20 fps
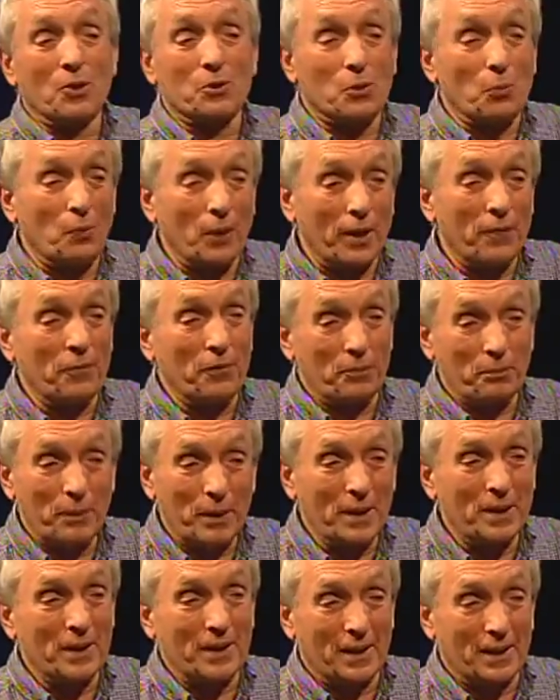it's a way for
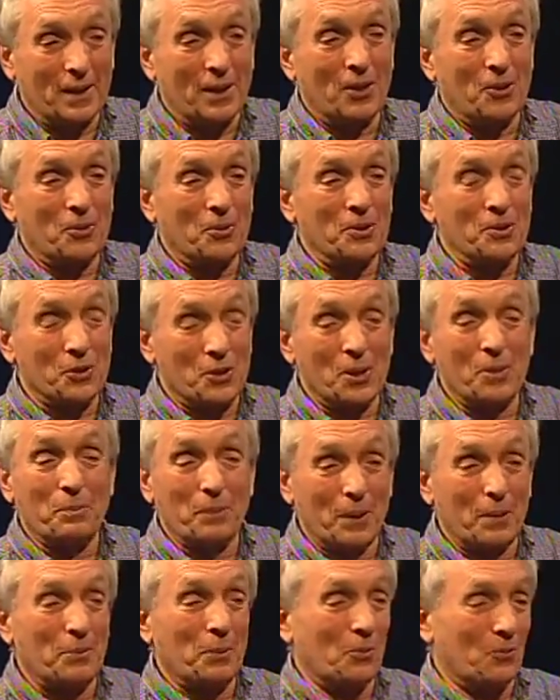me to get out and see
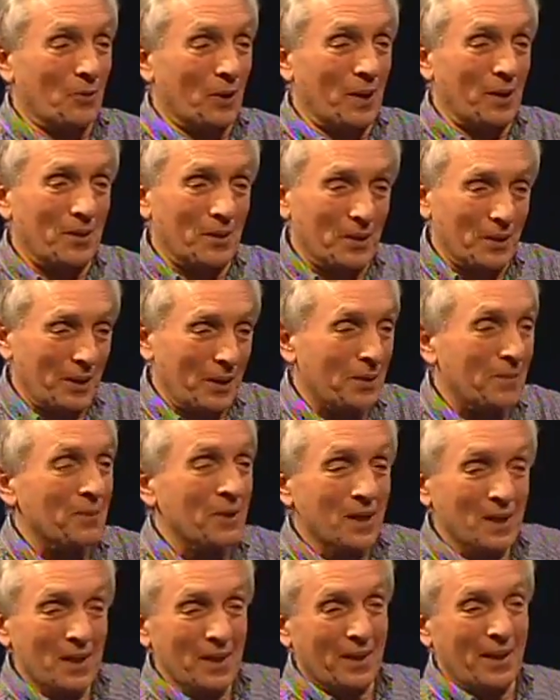people rather than
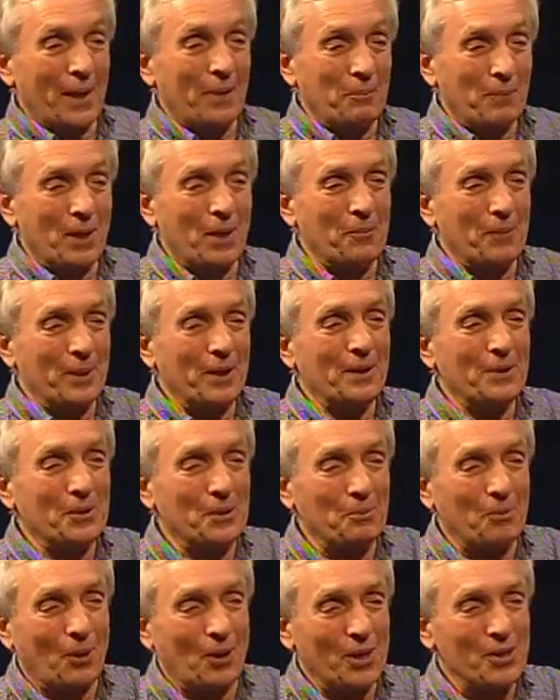them coming
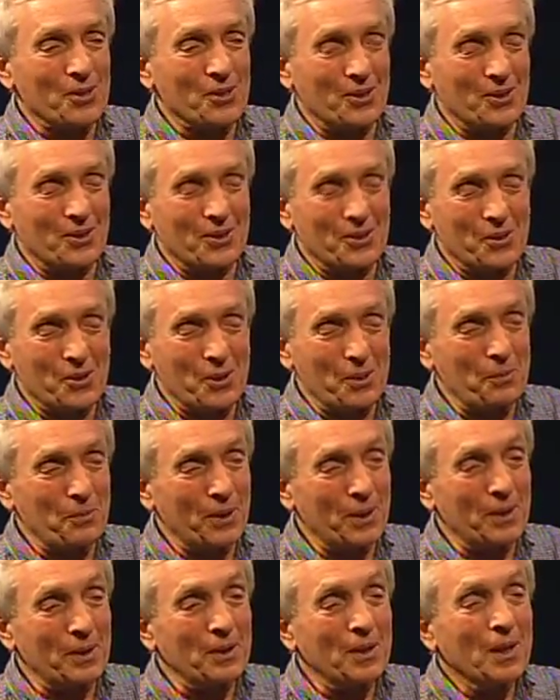into Boston to see
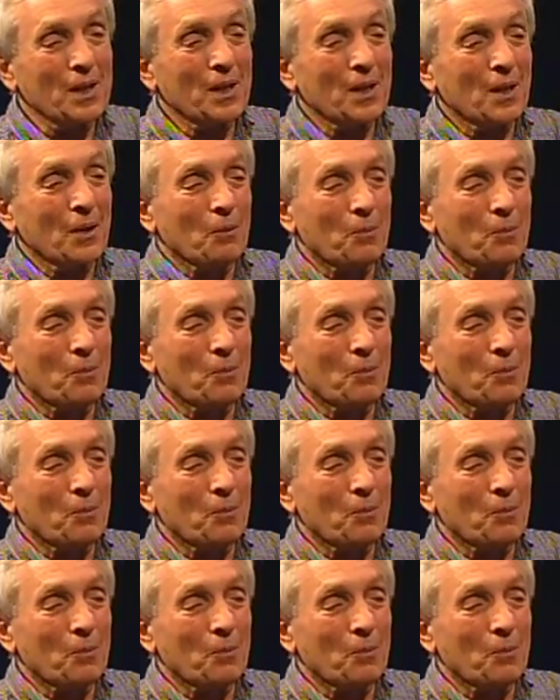me. Right.